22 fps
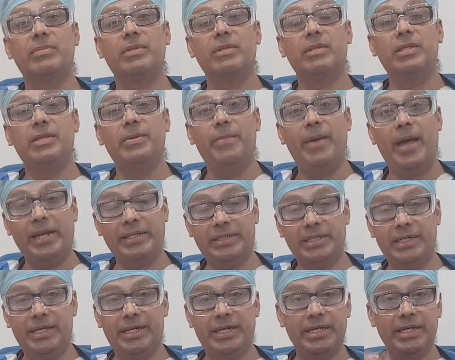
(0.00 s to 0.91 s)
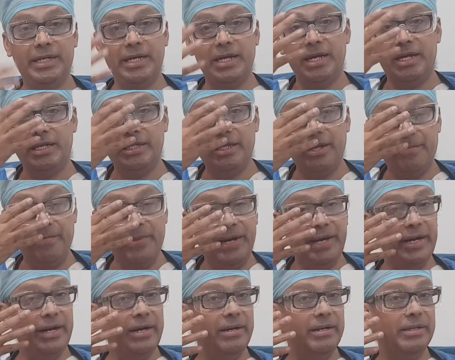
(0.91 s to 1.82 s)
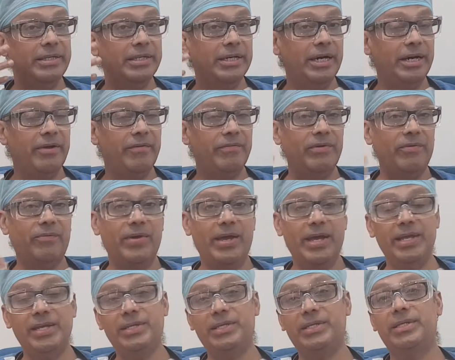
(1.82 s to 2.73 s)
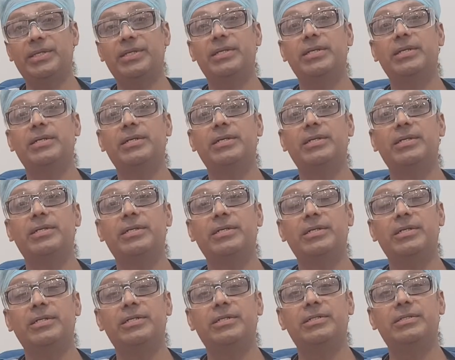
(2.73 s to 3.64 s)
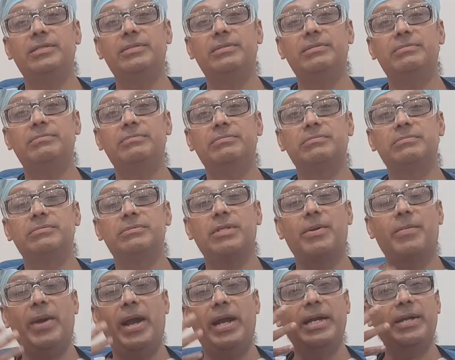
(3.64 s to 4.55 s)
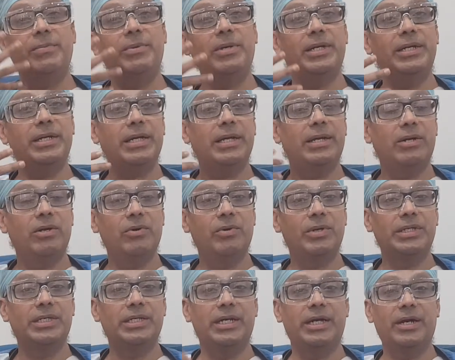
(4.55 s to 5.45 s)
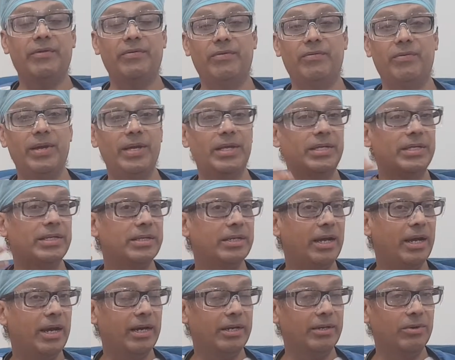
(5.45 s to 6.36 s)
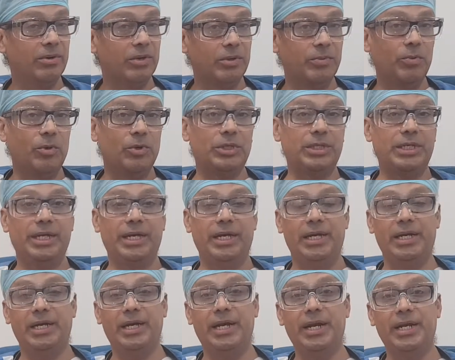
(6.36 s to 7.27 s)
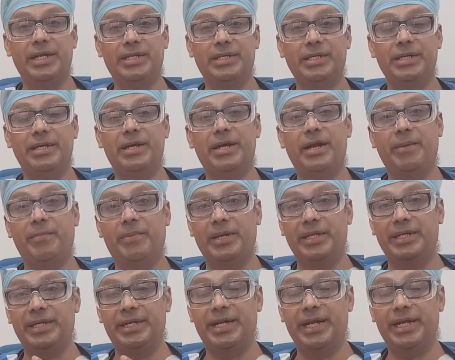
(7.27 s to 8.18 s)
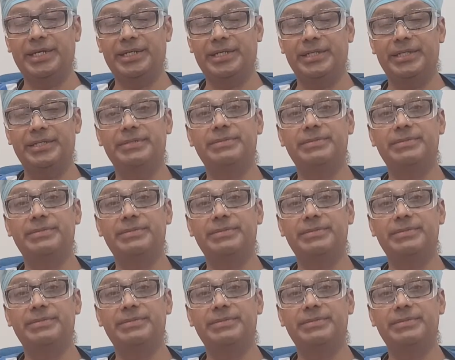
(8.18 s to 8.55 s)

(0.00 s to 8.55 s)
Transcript: The maxillary, the middle third of the face. The mandibular, lower third of the face, and goes posteriorly, its representation.